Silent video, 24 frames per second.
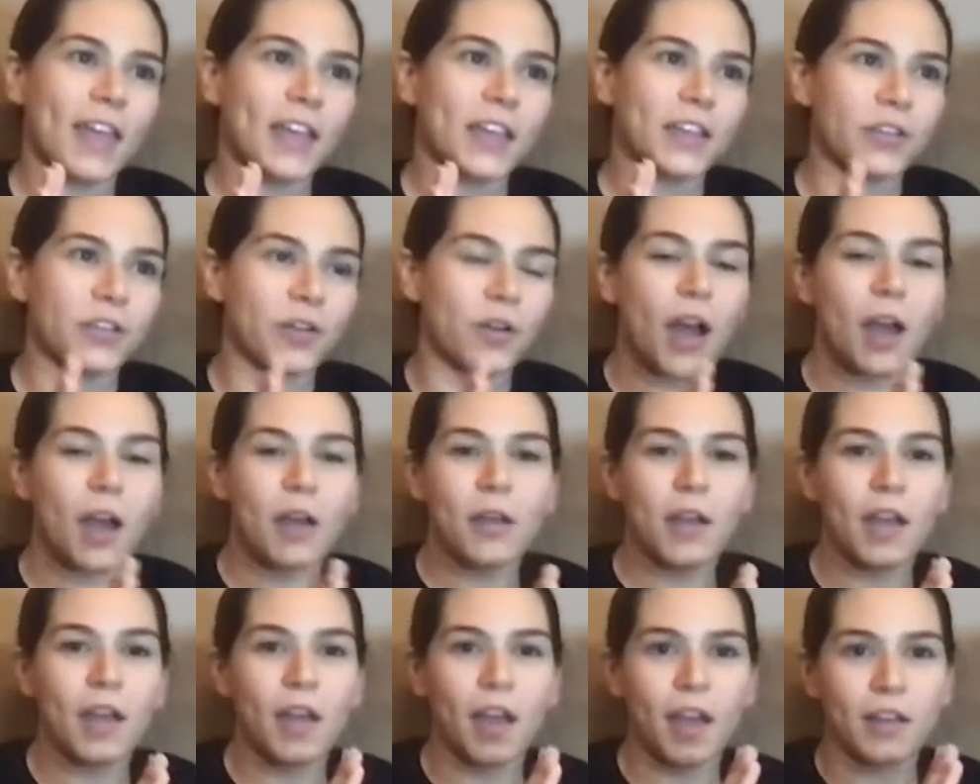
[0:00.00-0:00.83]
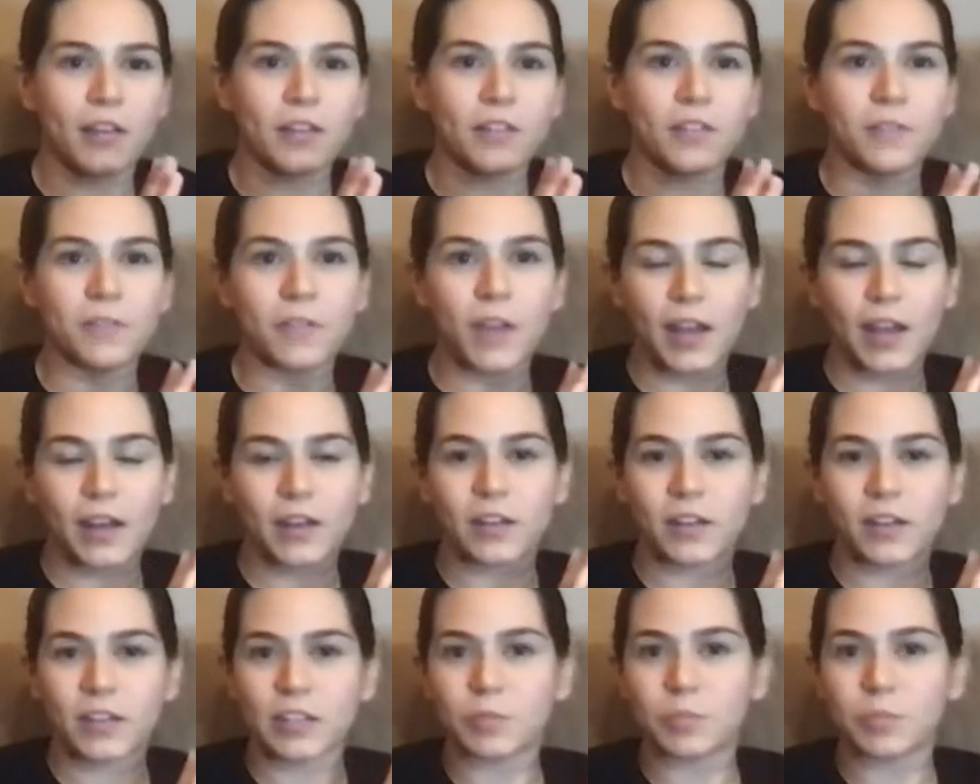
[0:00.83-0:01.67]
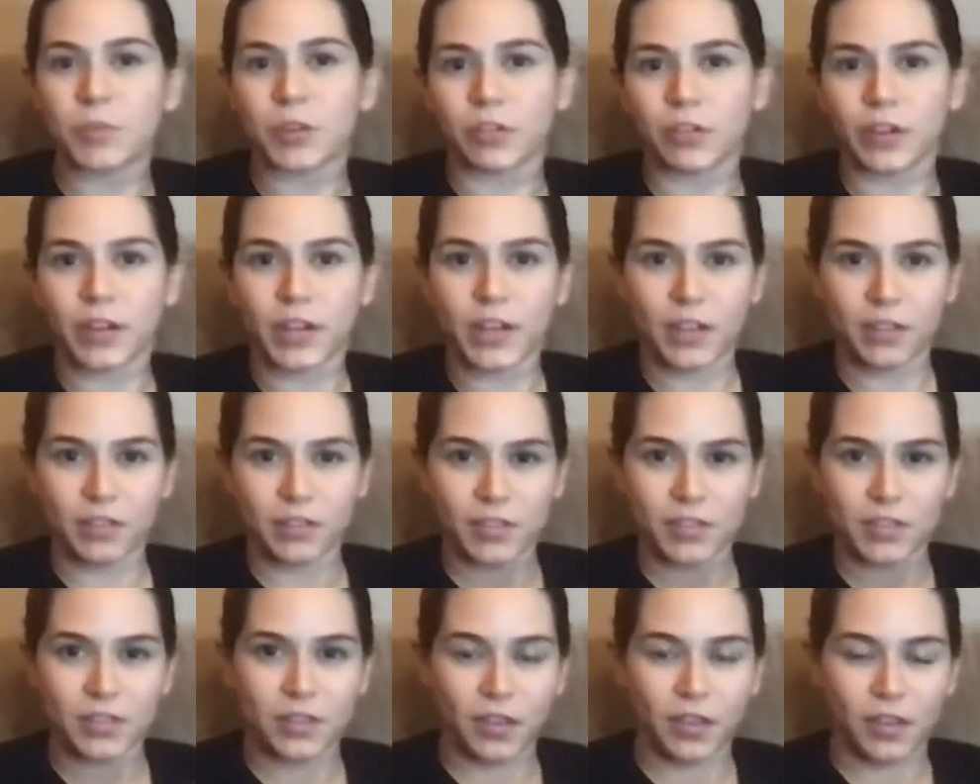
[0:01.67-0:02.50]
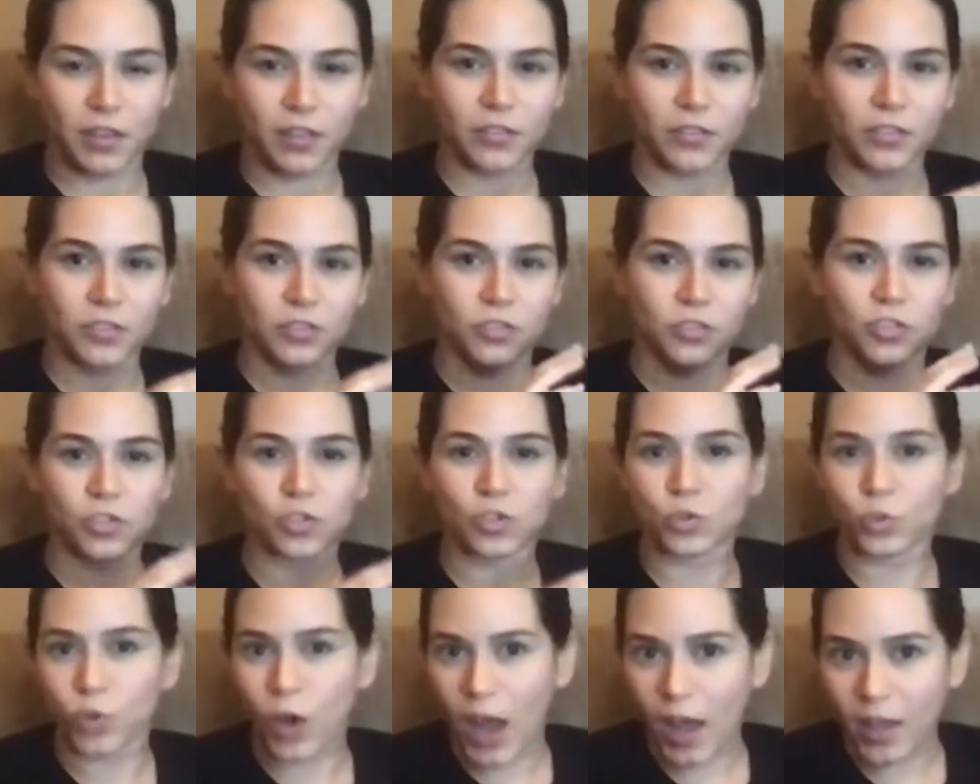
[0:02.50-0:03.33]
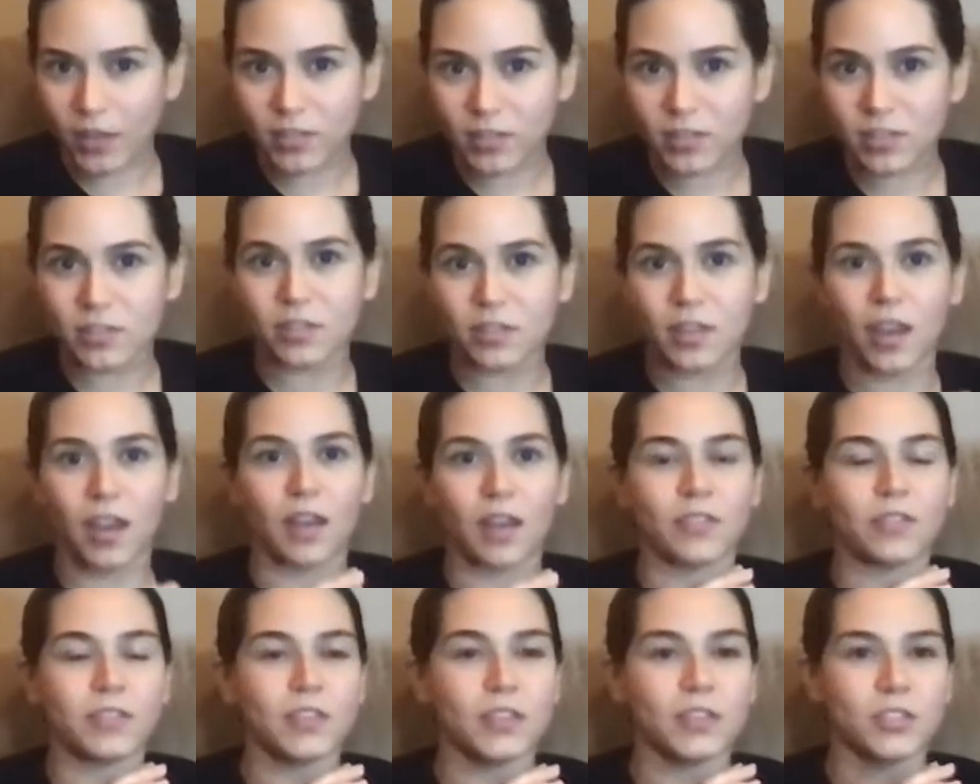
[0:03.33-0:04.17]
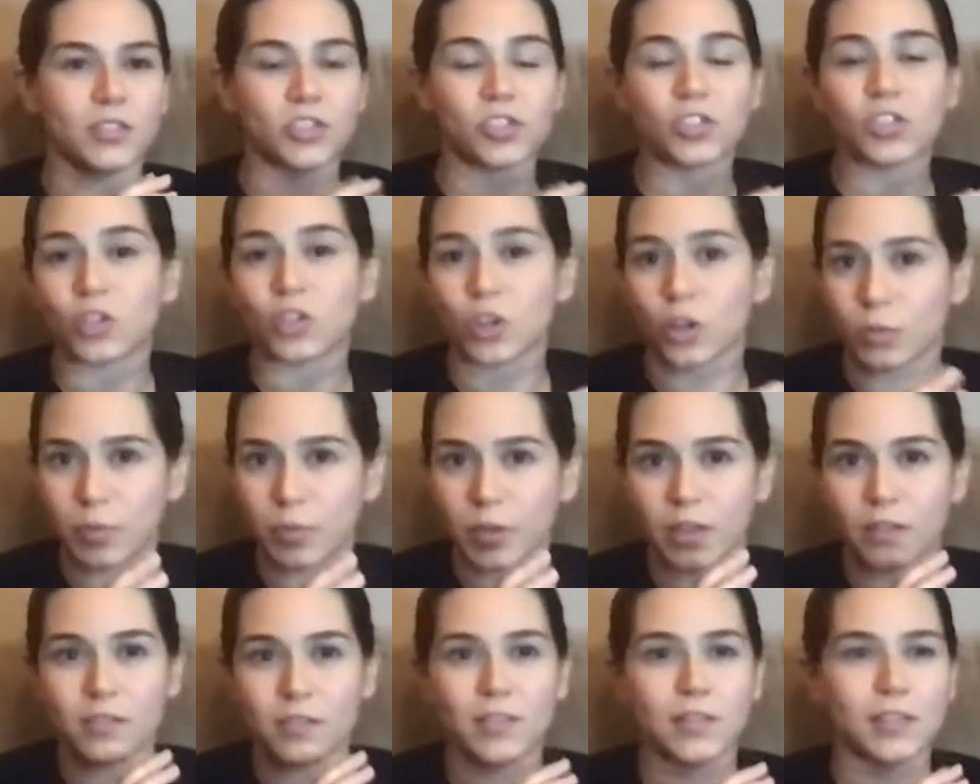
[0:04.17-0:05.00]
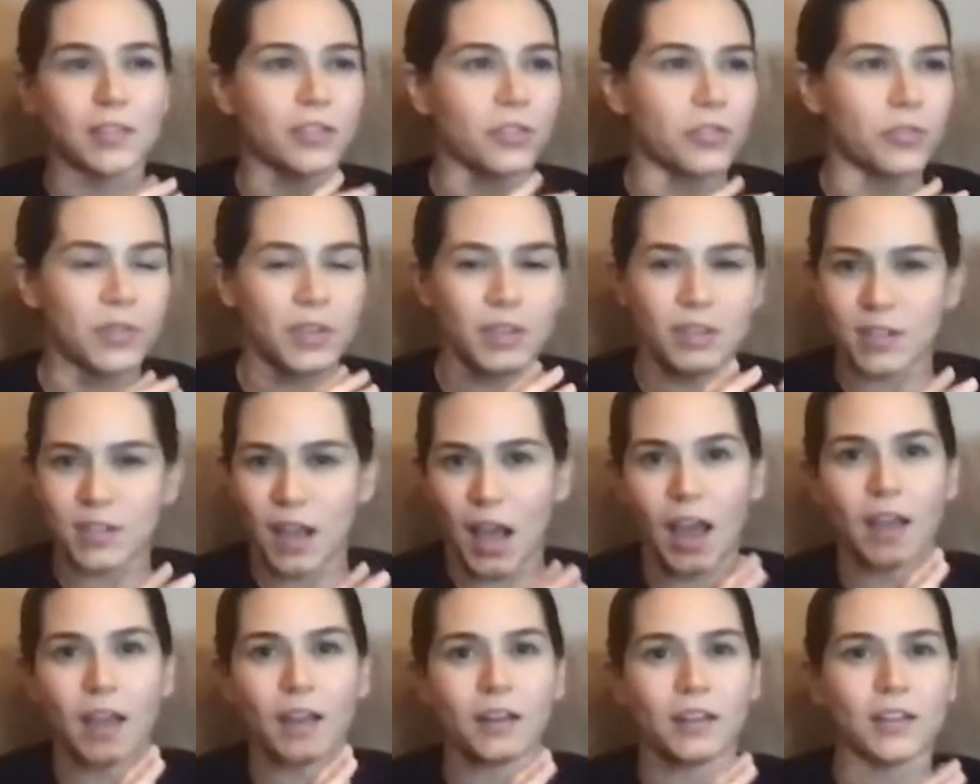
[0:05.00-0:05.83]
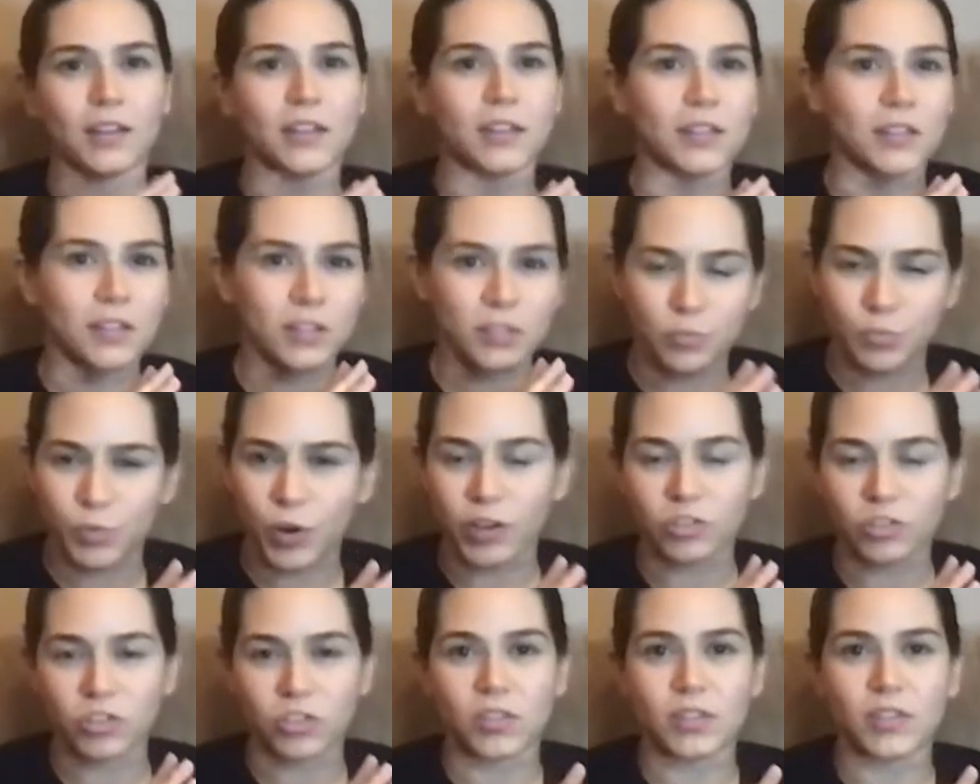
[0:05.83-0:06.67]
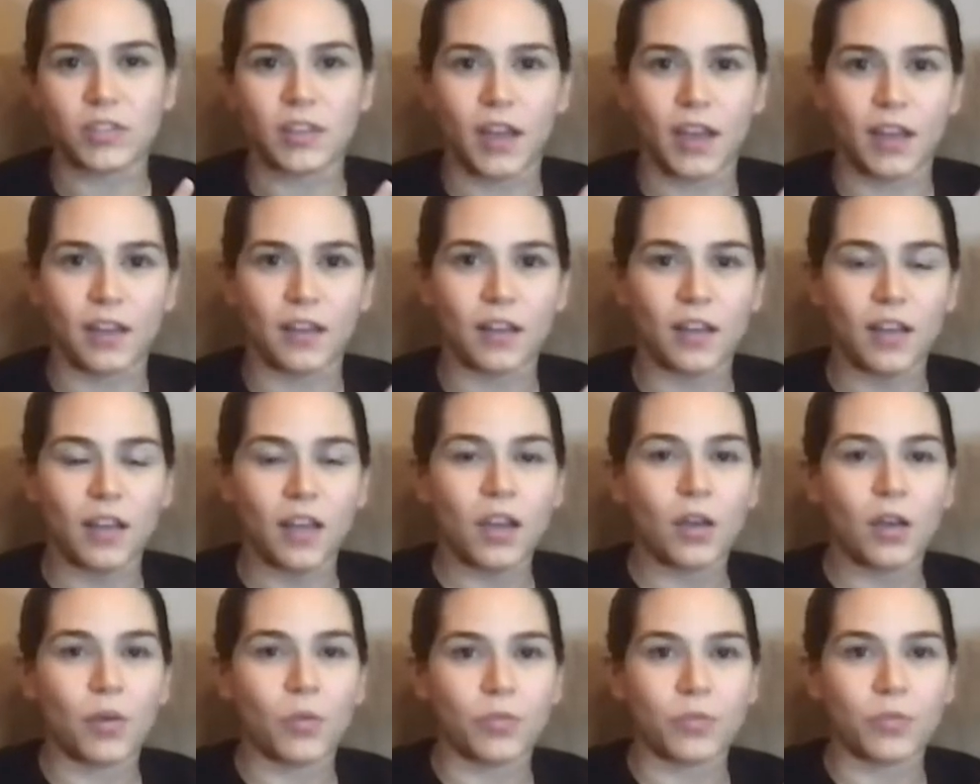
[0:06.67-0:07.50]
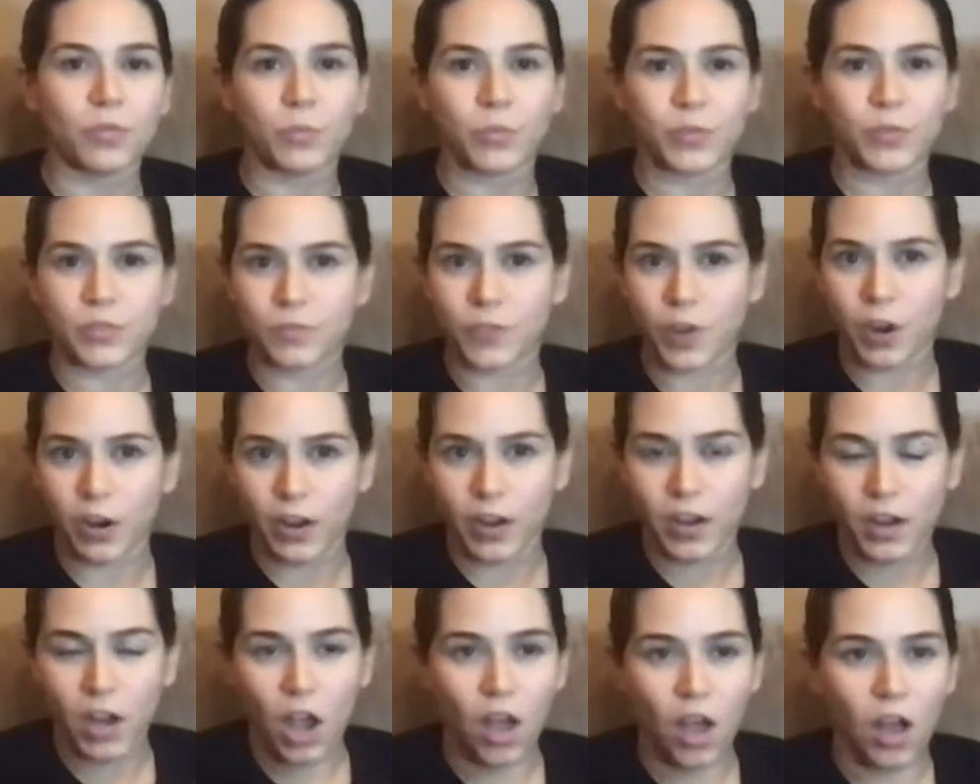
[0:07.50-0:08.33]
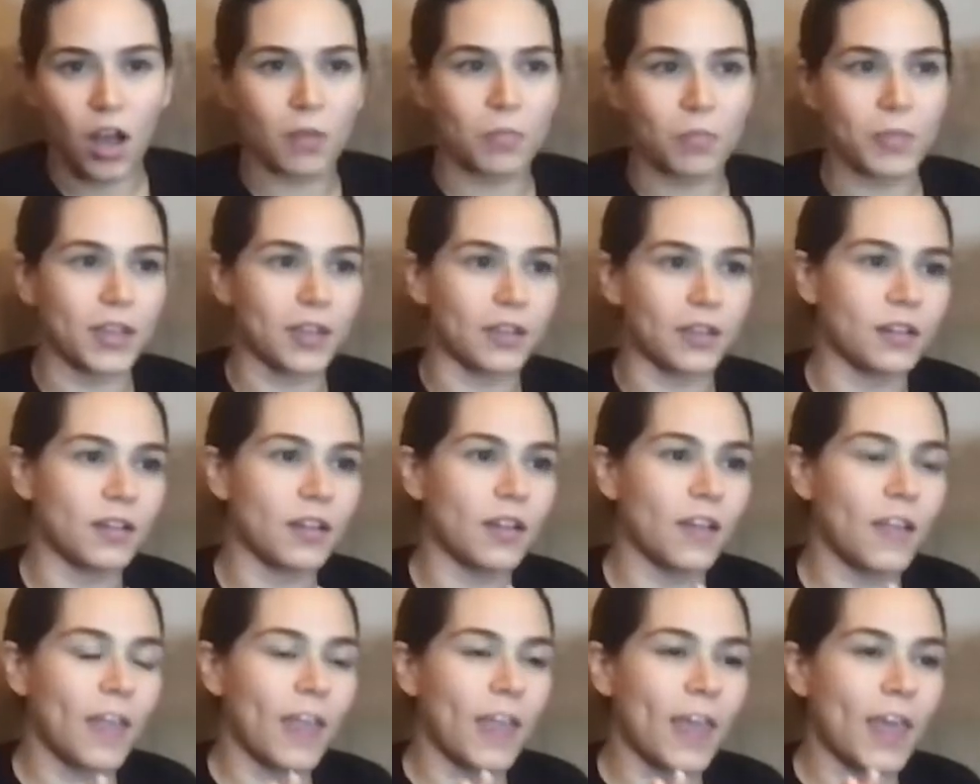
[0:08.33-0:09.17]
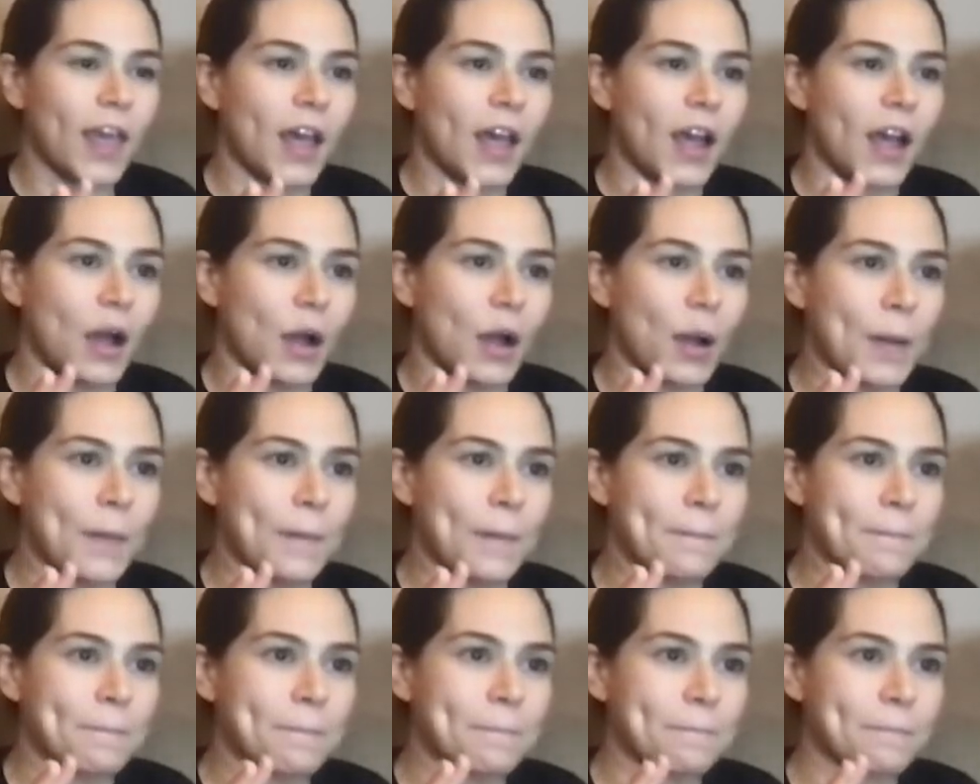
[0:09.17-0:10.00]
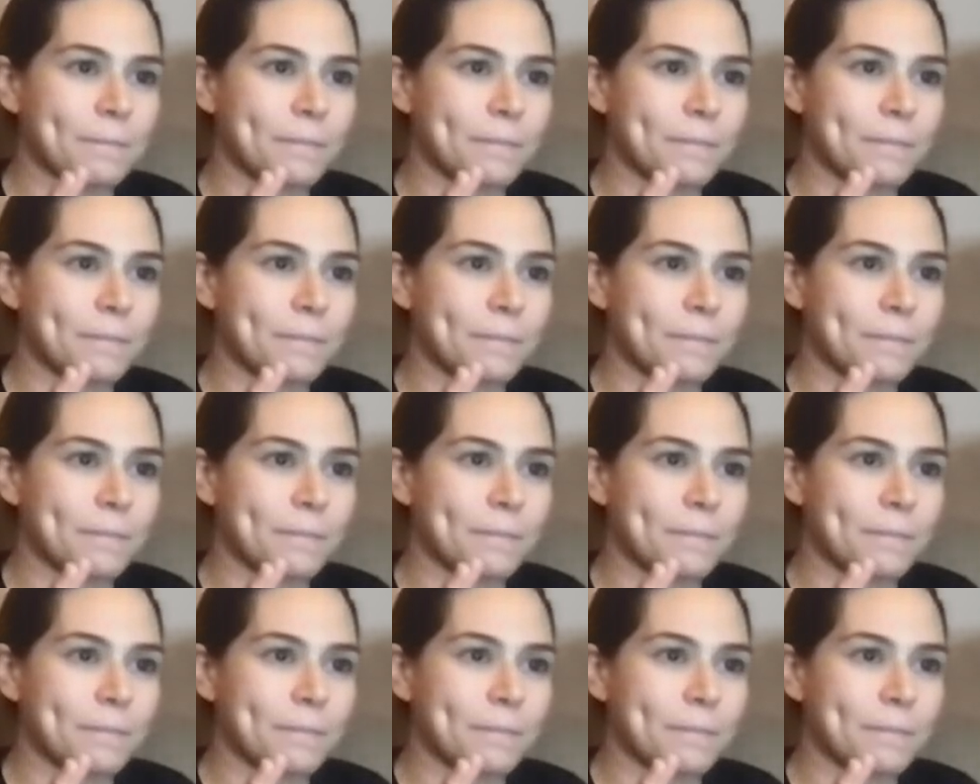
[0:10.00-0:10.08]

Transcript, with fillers: you know I, I didn't i didn't experience the the stress and the disturbance you know the anxiety and the depression that w- was very common um,